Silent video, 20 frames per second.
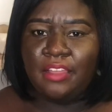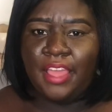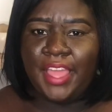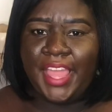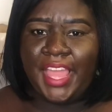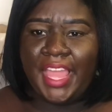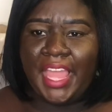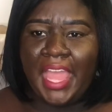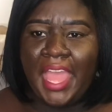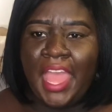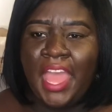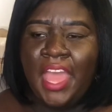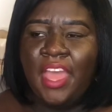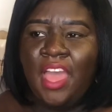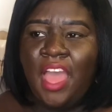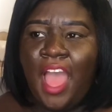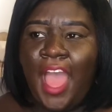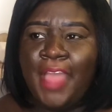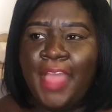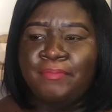Like
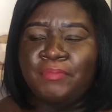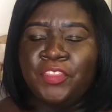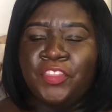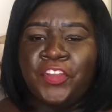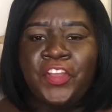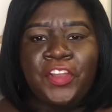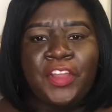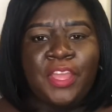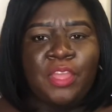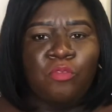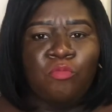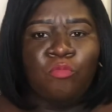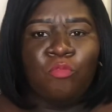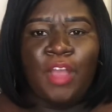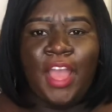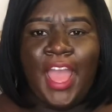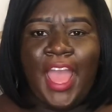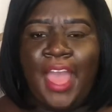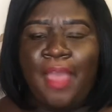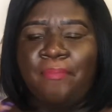I'm learning
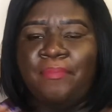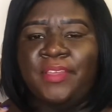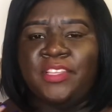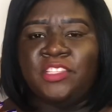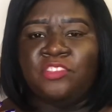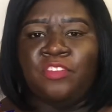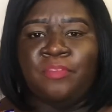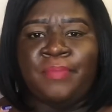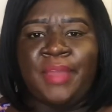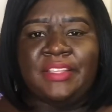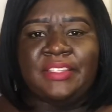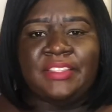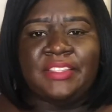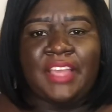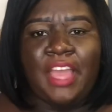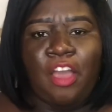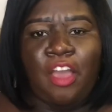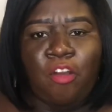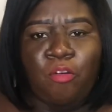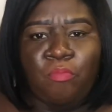what happens with my
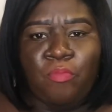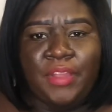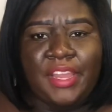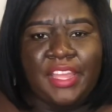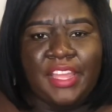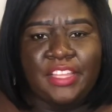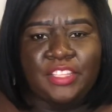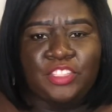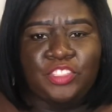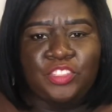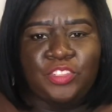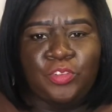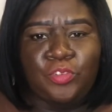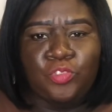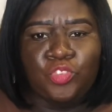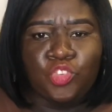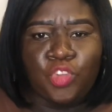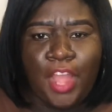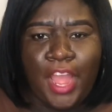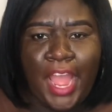scalp when it gets
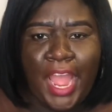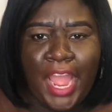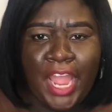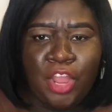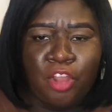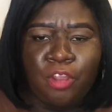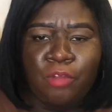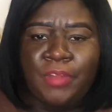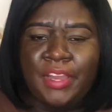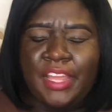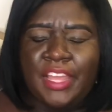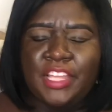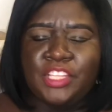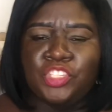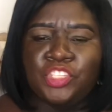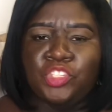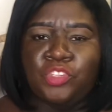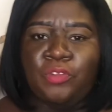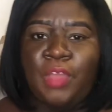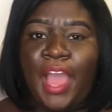too dry or when it
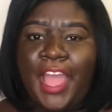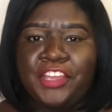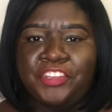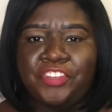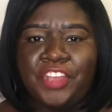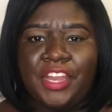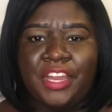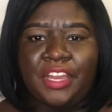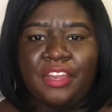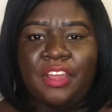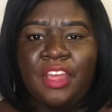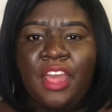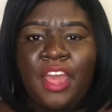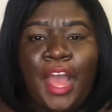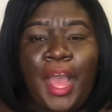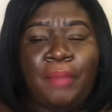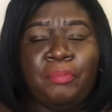gets too hydrated.